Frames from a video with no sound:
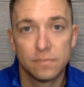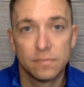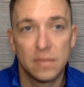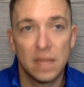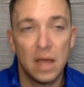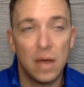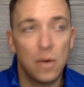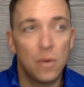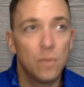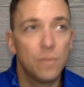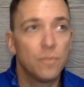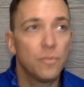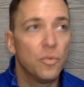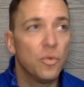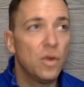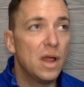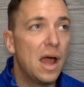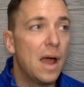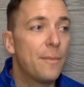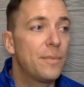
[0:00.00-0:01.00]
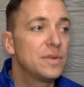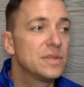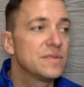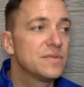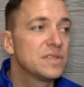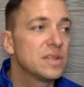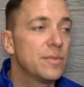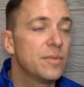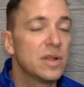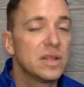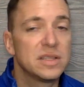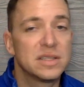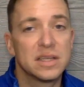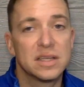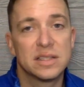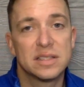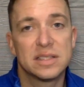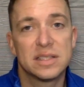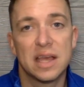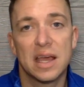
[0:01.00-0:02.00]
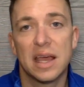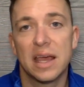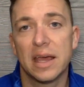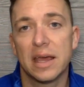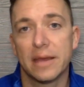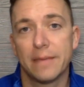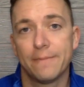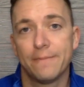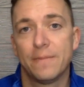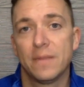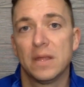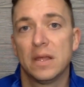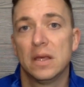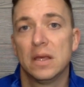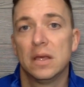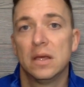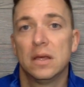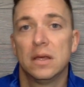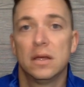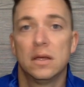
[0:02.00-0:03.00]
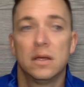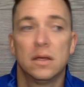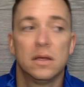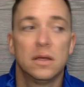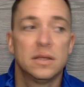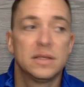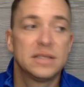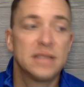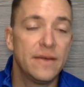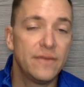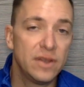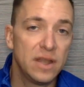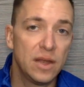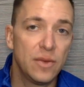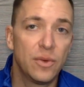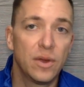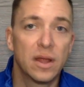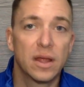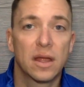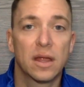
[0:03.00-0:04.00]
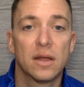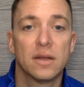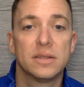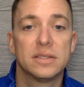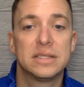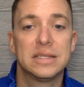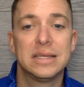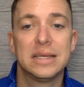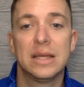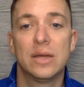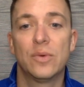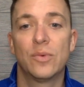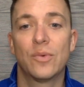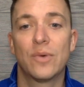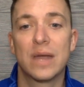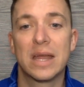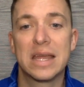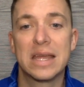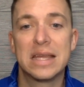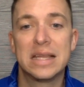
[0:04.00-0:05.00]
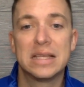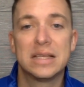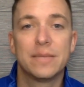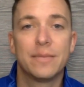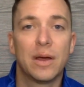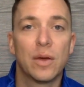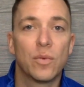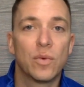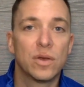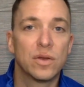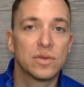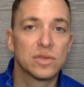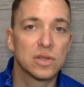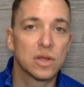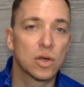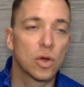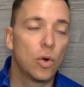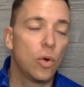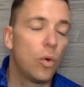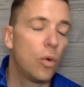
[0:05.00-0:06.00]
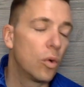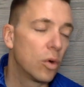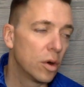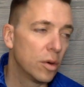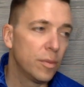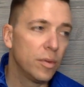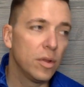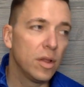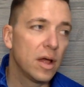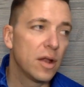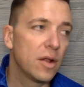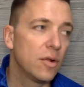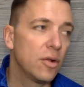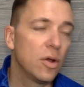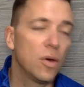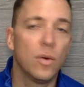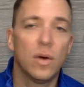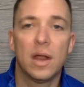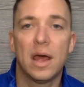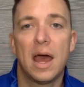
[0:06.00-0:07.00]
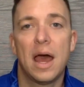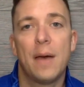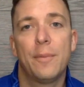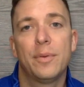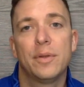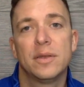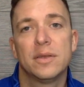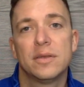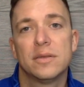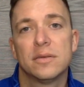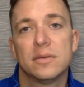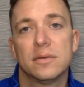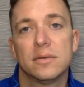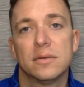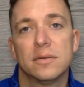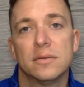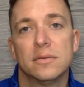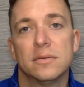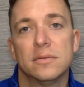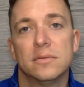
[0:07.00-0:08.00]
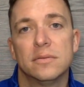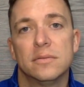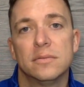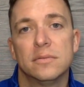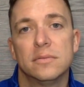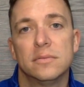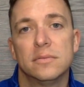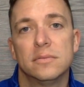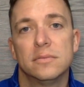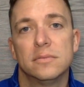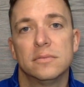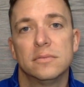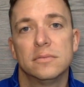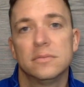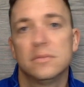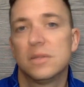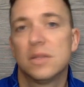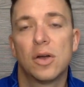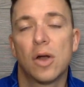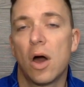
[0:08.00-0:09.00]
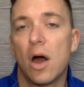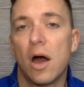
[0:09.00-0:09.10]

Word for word: Now, what happens if somebody did say, hey, seven day rain guarantee, it rained, my windows look horrible, I don't know what happened? They're